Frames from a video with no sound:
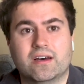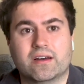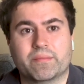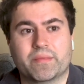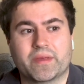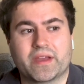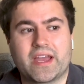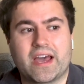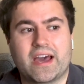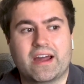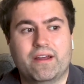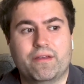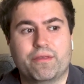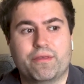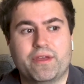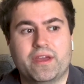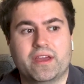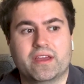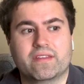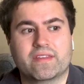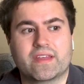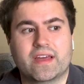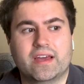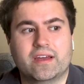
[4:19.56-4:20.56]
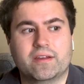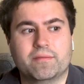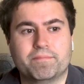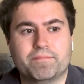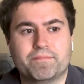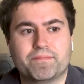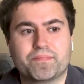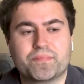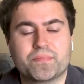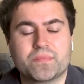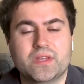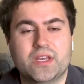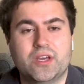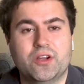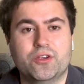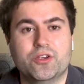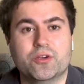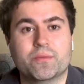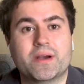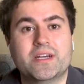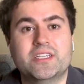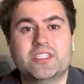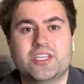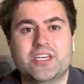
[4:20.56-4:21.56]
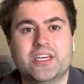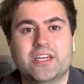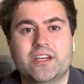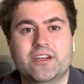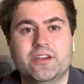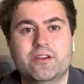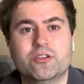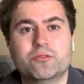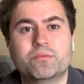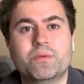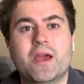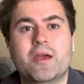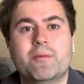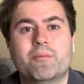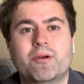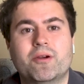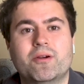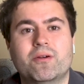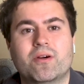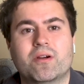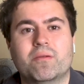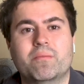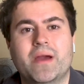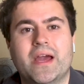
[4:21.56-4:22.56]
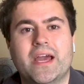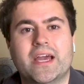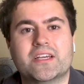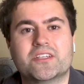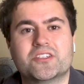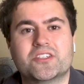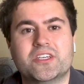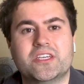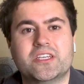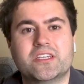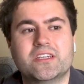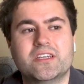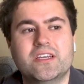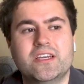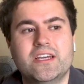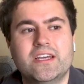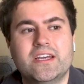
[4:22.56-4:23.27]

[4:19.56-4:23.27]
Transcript: the kind of thing that, you know, you might see in a newspaper or a magazine.